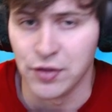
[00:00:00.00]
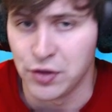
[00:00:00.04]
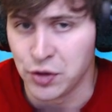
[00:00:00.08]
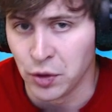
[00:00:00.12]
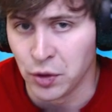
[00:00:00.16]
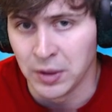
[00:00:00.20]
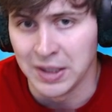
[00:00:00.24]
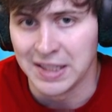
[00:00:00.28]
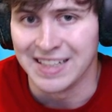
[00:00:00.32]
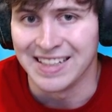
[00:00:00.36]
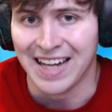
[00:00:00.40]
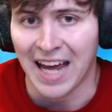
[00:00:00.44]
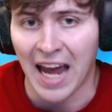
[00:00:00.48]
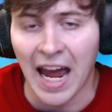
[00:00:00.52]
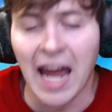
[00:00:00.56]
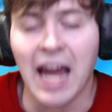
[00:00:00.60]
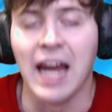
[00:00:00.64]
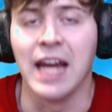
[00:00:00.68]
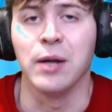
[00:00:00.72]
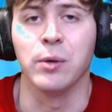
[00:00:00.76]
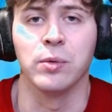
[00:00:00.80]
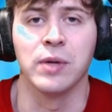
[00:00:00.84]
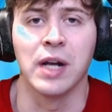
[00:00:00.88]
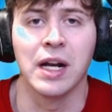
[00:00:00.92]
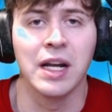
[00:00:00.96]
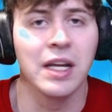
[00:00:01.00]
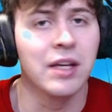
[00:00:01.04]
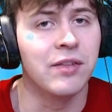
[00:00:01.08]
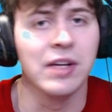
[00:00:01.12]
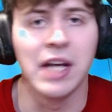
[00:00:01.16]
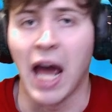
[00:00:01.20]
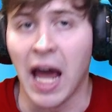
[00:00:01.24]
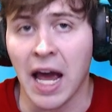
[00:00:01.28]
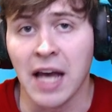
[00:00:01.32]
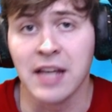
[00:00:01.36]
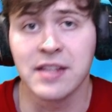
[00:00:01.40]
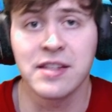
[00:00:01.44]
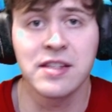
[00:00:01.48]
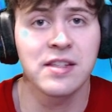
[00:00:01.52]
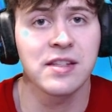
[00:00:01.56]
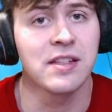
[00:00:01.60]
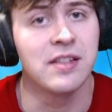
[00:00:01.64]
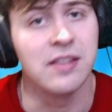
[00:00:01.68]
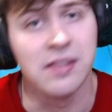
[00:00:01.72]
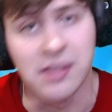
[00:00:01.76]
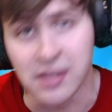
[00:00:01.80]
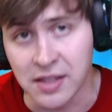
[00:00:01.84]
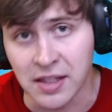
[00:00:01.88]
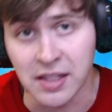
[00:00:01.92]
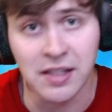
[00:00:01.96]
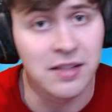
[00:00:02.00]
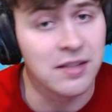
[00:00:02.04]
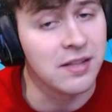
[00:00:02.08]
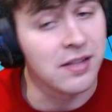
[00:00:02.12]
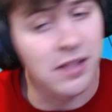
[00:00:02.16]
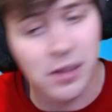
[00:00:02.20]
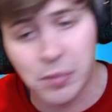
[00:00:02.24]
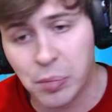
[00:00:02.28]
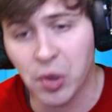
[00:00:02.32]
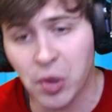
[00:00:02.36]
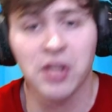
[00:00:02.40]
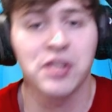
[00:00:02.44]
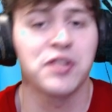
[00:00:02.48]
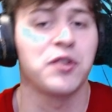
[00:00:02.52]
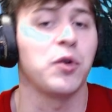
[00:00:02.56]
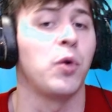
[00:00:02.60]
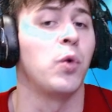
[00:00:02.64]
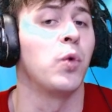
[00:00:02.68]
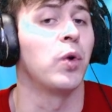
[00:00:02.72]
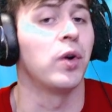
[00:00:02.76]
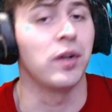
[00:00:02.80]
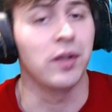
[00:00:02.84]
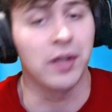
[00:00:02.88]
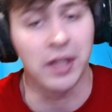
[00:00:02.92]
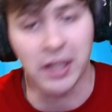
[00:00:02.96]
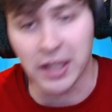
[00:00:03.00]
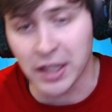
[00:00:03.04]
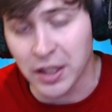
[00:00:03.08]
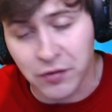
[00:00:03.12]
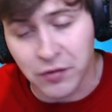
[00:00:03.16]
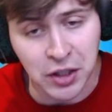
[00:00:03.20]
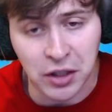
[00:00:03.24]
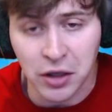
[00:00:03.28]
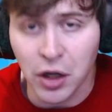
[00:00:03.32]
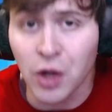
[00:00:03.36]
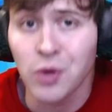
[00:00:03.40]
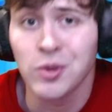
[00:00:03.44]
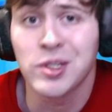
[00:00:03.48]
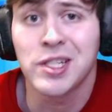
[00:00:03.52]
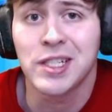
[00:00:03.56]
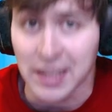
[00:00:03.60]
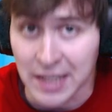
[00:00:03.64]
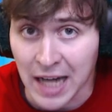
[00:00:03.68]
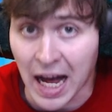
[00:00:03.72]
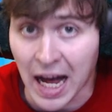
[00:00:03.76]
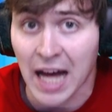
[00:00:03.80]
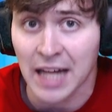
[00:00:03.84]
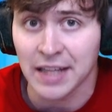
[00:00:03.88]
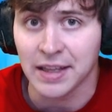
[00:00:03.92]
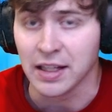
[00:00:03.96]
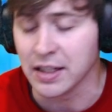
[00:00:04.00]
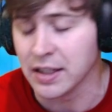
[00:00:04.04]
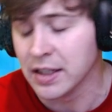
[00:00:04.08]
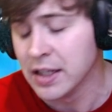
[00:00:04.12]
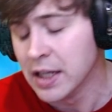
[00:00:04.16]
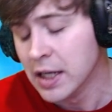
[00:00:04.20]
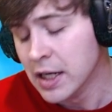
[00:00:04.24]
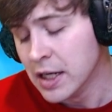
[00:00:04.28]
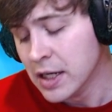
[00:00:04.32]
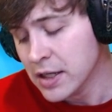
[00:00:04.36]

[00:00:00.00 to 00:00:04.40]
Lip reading: It's only an A. We're not even S, Z, Z+, or even close to godly.